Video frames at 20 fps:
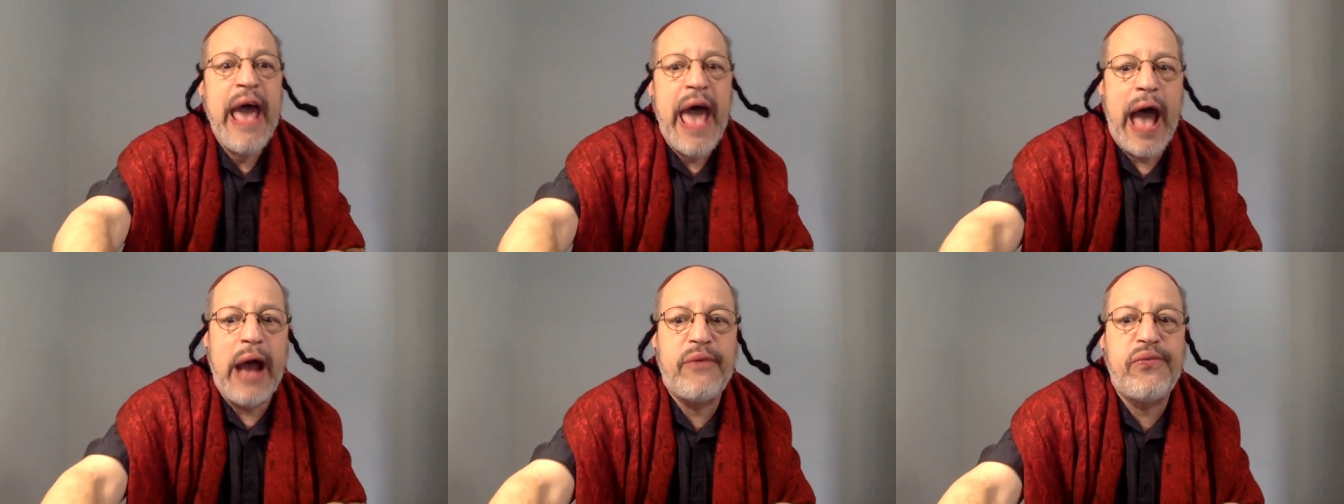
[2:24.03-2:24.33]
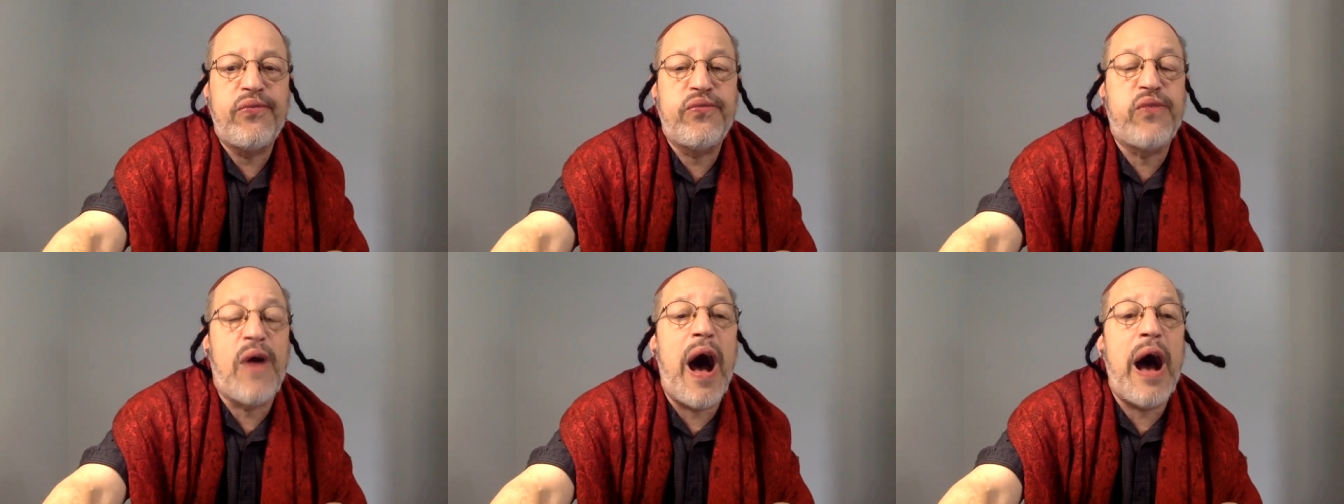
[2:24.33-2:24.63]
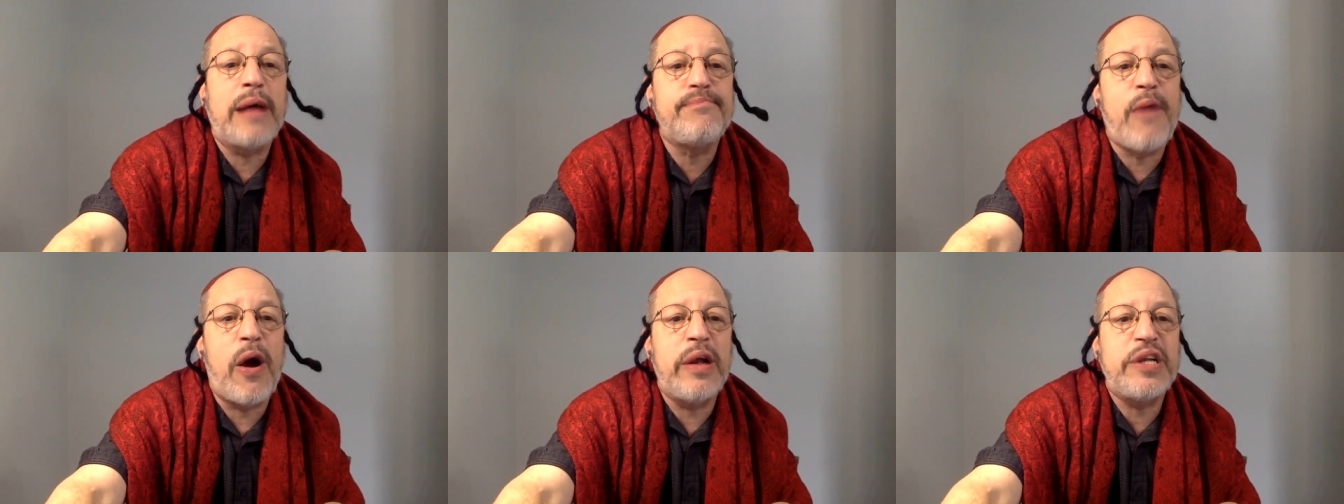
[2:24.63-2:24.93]
and
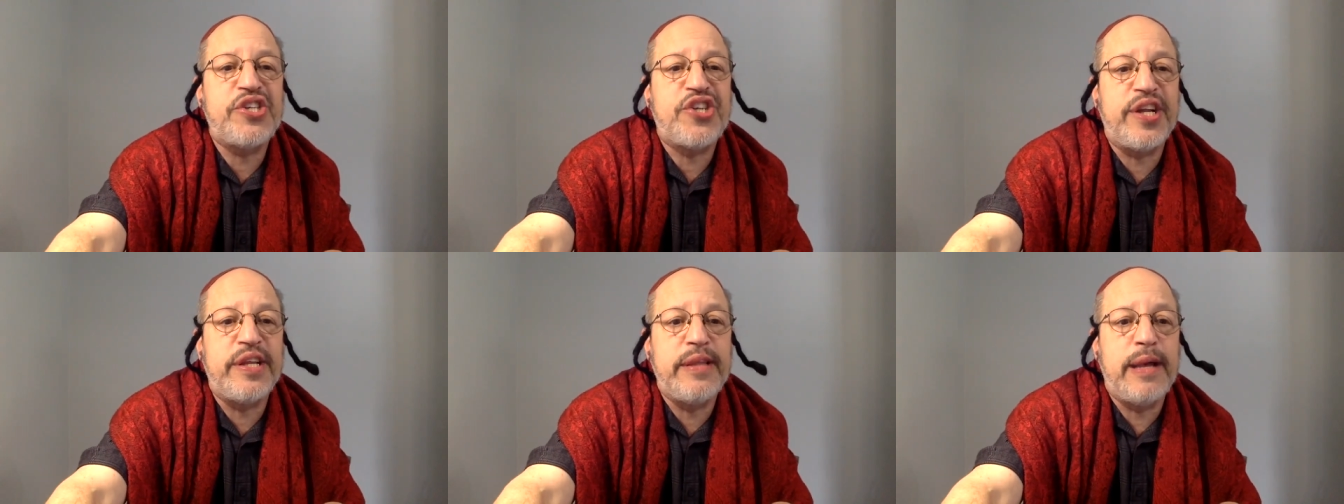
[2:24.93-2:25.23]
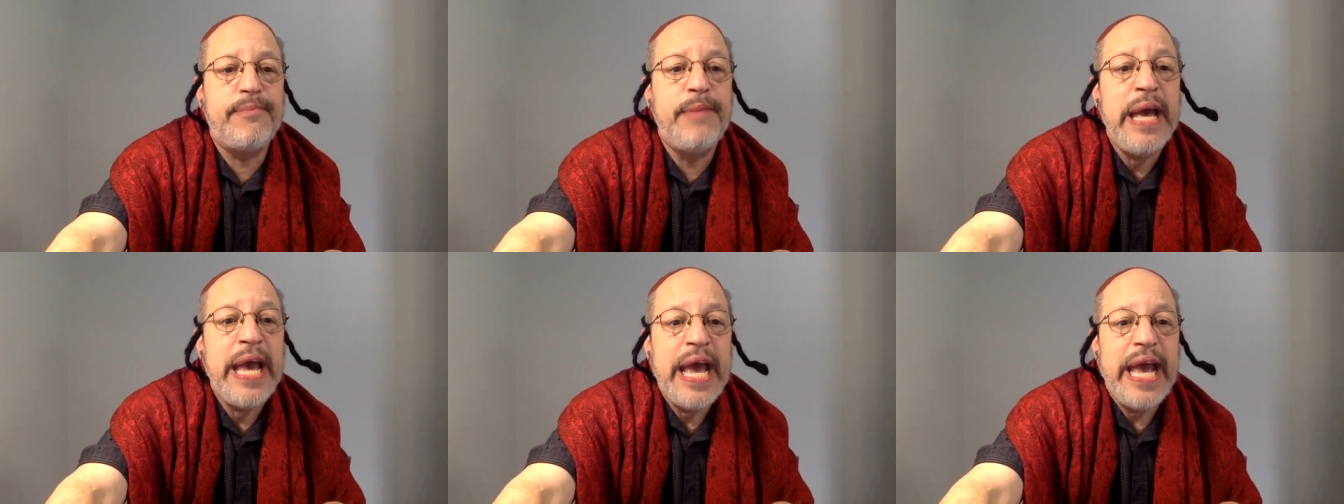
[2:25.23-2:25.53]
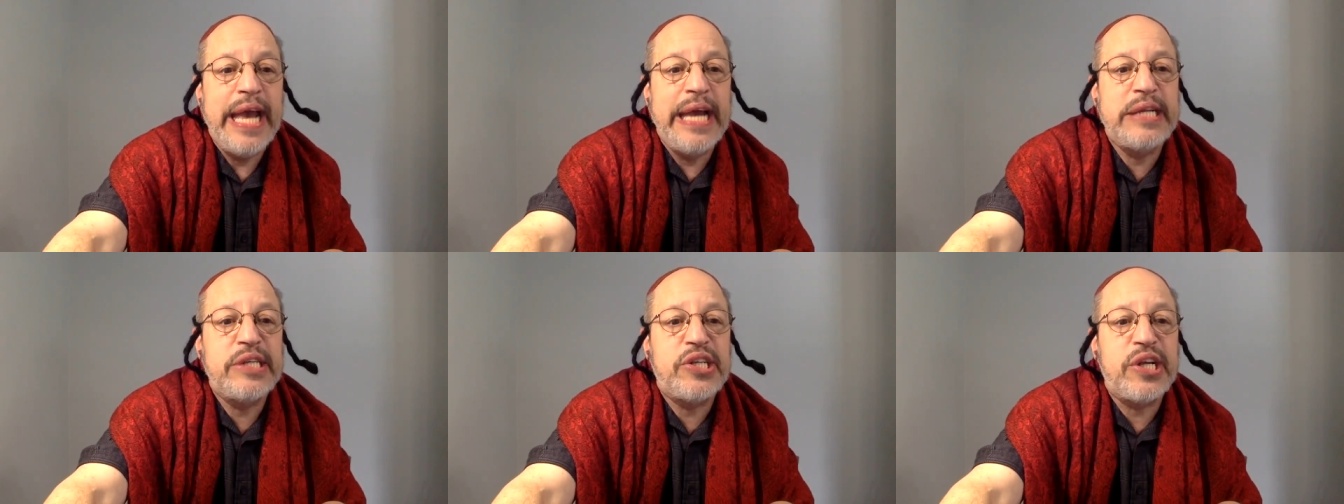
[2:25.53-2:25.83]
frog-marching them
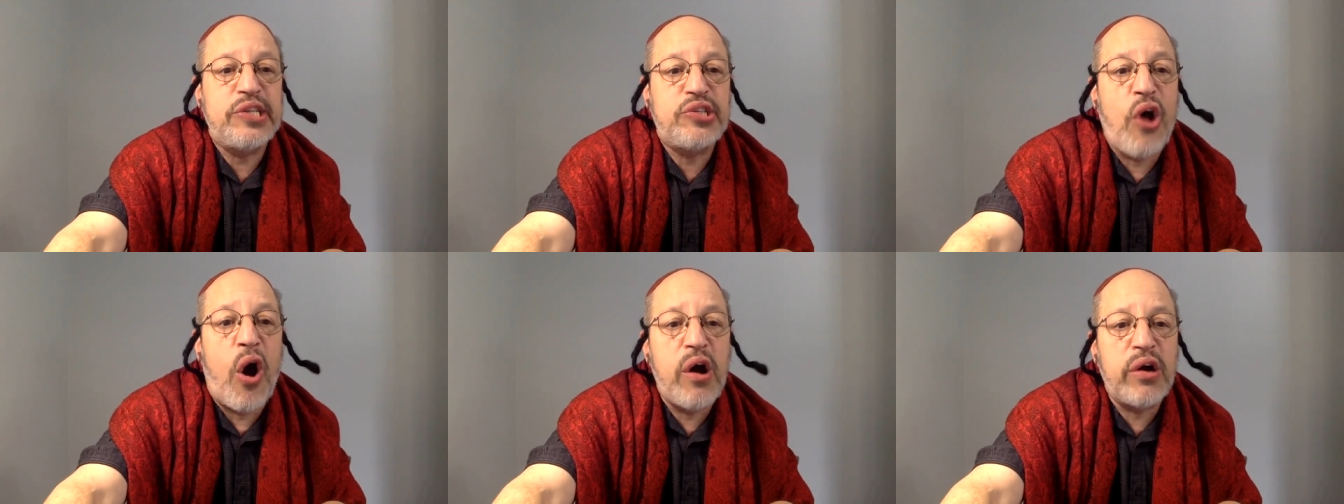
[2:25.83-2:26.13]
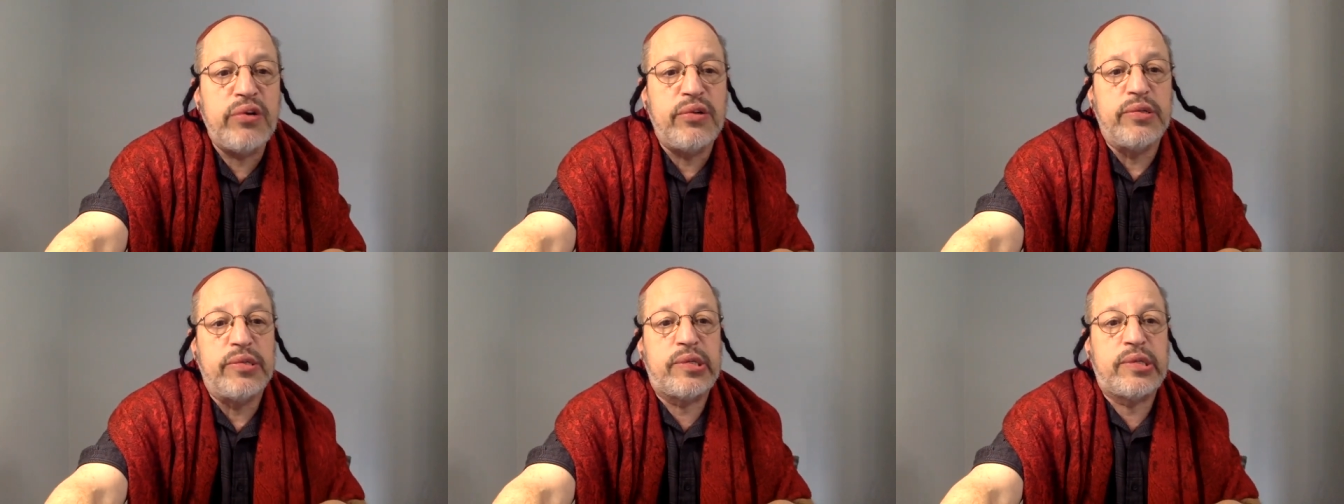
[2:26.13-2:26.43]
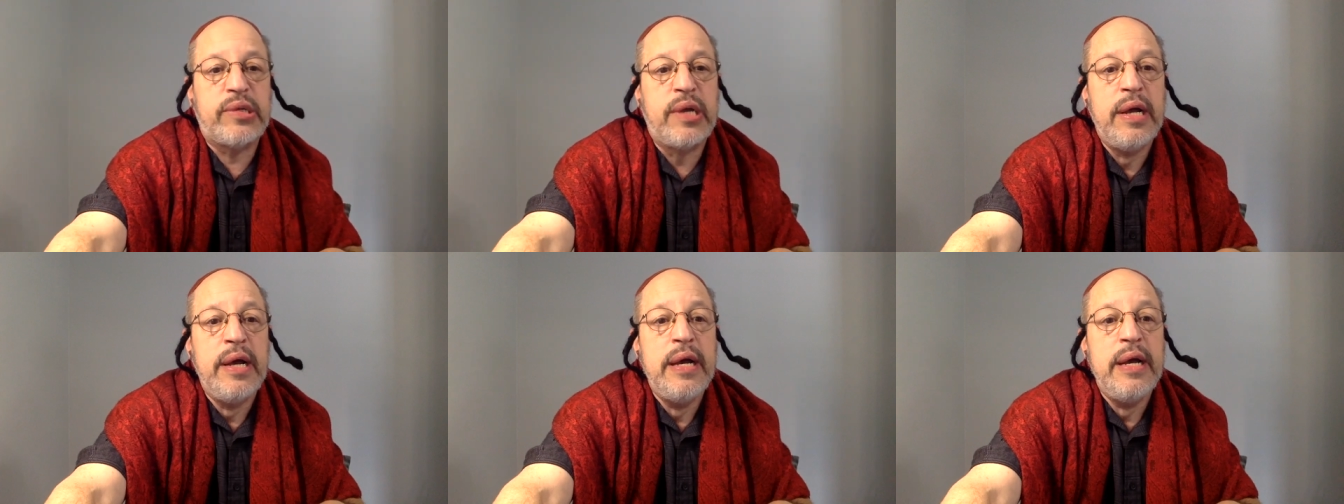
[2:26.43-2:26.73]
into tunnels.